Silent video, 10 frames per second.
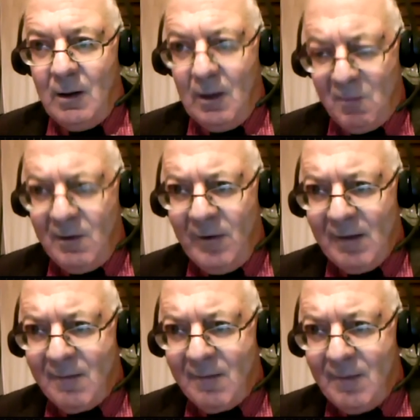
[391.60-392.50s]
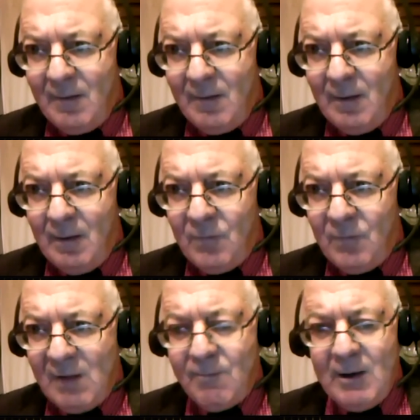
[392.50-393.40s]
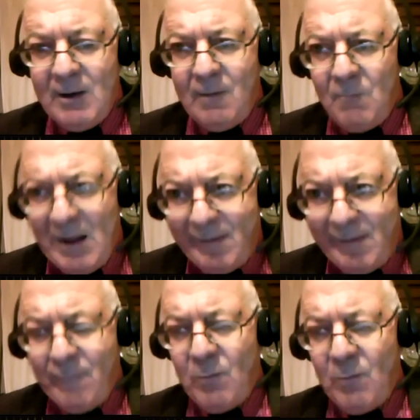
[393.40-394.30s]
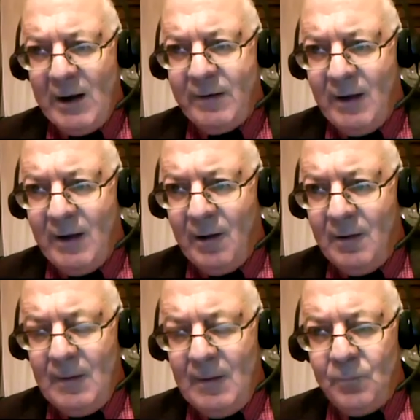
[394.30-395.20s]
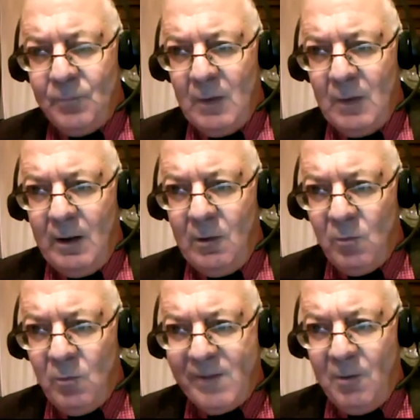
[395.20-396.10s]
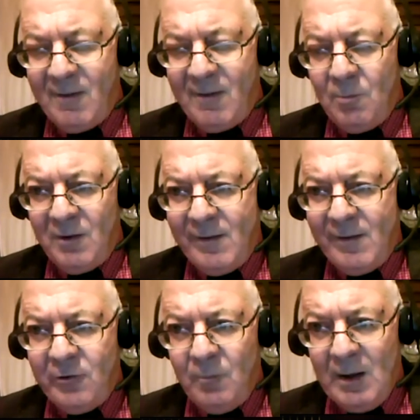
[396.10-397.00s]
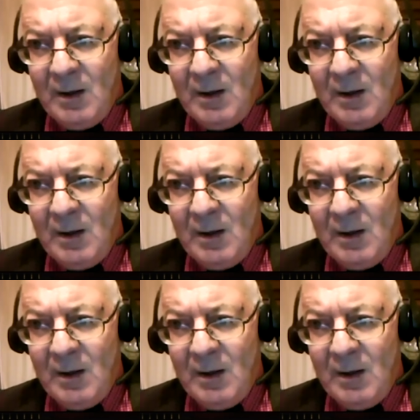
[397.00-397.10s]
I'm serious. There's been a massive breakdown in responsible decision